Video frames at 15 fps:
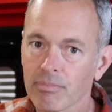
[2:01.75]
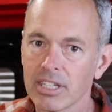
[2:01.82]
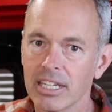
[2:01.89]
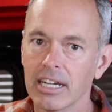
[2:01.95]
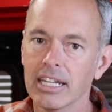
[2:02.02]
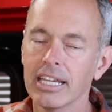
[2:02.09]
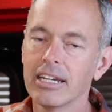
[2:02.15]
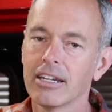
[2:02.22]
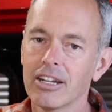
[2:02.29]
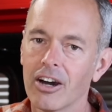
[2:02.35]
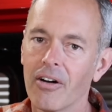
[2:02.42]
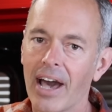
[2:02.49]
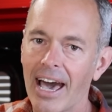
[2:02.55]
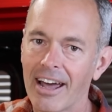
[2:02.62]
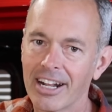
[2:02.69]
you need to
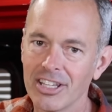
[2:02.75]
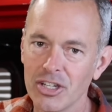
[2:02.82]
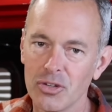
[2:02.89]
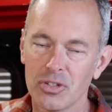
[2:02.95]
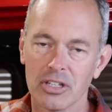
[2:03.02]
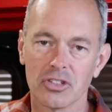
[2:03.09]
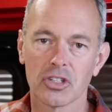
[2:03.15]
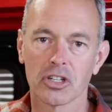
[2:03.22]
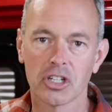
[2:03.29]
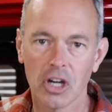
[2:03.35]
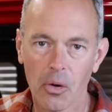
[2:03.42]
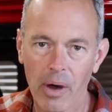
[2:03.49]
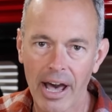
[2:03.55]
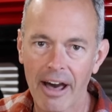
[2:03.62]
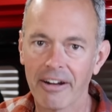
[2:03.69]
know how to use it. So
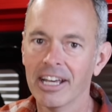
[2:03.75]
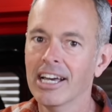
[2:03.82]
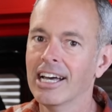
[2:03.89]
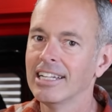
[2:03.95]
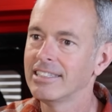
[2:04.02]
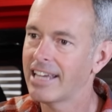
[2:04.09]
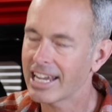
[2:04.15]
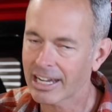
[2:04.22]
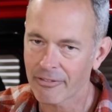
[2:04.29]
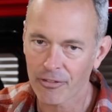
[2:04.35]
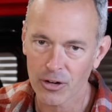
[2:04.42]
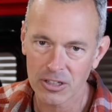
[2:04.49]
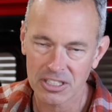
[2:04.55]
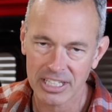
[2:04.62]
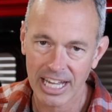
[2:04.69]
go out, take a
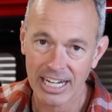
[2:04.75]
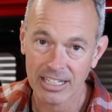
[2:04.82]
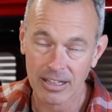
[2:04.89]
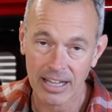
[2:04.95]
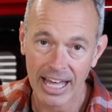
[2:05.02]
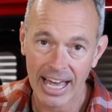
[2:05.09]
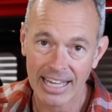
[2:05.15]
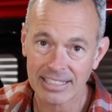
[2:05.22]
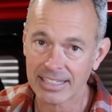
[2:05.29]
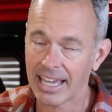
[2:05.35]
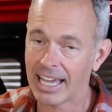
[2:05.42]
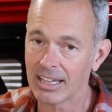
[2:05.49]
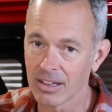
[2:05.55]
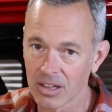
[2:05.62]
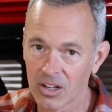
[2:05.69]
first aid class,
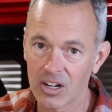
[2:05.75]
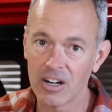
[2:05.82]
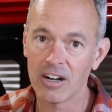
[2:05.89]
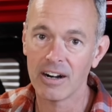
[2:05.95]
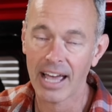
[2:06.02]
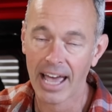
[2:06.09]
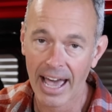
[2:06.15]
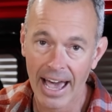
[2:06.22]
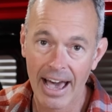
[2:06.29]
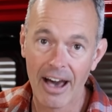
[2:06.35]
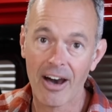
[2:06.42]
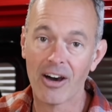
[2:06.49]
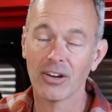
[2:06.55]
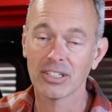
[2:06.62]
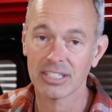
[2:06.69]
and learn
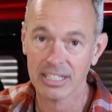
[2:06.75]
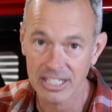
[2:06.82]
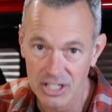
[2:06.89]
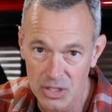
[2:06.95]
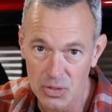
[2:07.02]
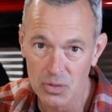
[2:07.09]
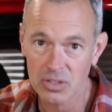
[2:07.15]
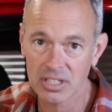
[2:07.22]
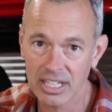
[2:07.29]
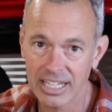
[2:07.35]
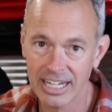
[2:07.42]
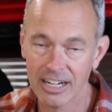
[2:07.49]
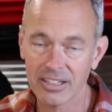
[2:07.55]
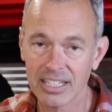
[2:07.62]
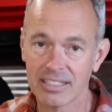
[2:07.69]
how to use the
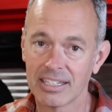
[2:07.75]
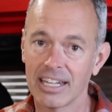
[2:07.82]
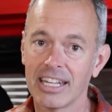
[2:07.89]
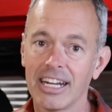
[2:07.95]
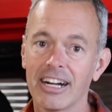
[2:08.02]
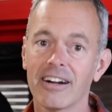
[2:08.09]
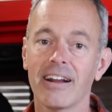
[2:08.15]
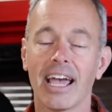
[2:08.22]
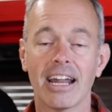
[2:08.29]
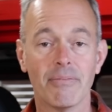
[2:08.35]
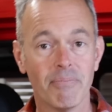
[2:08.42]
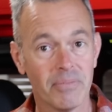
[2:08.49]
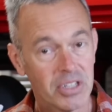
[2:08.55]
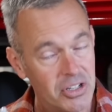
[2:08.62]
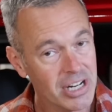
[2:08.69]
gear that's in here.
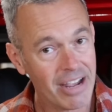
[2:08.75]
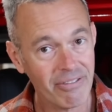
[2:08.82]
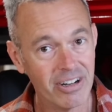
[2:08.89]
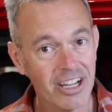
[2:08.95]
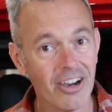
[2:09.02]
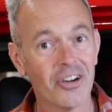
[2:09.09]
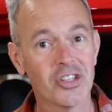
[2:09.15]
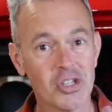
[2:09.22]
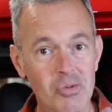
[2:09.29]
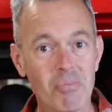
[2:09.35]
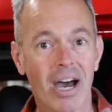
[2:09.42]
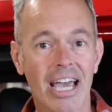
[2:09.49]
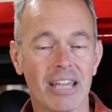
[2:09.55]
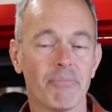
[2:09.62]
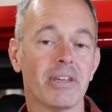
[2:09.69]
And you never know, you
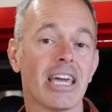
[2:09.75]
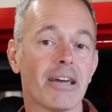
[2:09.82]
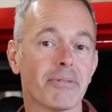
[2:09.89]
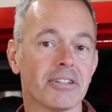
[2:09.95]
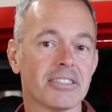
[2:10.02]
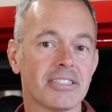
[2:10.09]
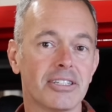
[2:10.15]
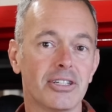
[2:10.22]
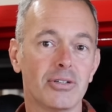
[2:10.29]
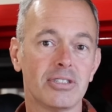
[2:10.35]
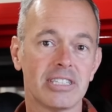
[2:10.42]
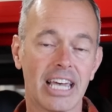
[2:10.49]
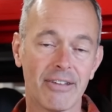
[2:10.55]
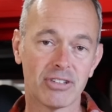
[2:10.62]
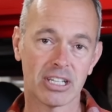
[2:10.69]
might be able to
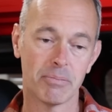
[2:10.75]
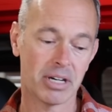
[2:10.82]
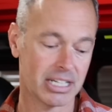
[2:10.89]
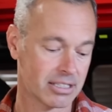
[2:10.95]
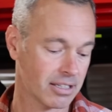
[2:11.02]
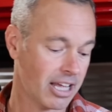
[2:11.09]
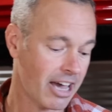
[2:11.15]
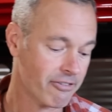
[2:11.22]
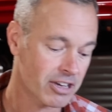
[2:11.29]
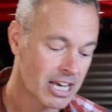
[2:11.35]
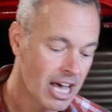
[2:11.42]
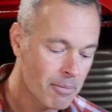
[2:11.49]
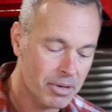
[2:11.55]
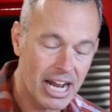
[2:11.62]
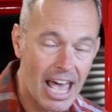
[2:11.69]
save somebody's
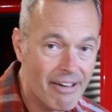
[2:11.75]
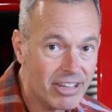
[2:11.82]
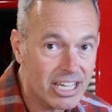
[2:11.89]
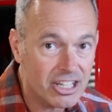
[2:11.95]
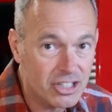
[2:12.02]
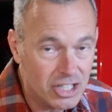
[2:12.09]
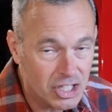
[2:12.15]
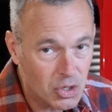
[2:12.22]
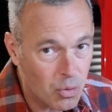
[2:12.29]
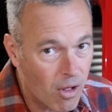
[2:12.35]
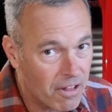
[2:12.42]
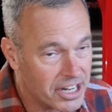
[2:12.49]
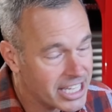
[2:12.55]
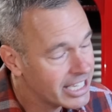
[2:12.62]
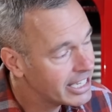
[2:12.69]
life. But having a good
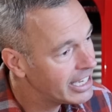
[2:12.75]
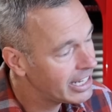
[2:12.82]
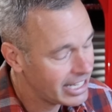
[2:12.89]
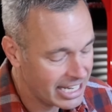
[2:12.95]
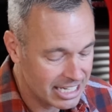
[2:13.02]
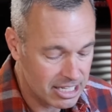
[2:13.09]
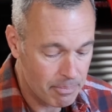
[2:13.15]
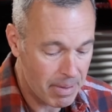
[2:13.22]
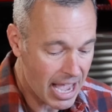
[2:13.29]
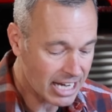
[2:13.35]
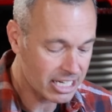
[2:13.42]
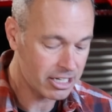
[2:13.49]
quality kit in the back